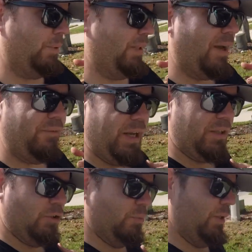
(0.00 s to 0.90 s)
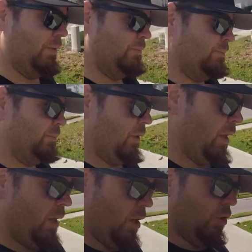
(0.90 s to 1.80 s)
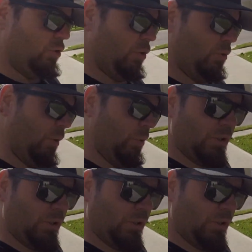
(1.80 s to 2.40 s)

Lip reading: Daphne had told me, so it wasn't a